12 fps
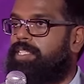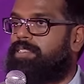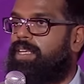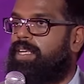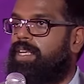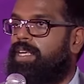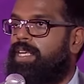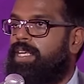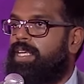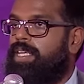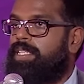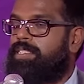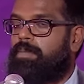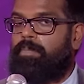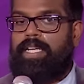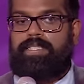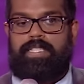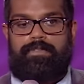It's a, it's a
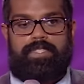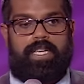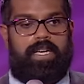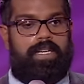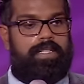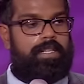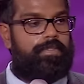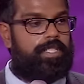massive turn off.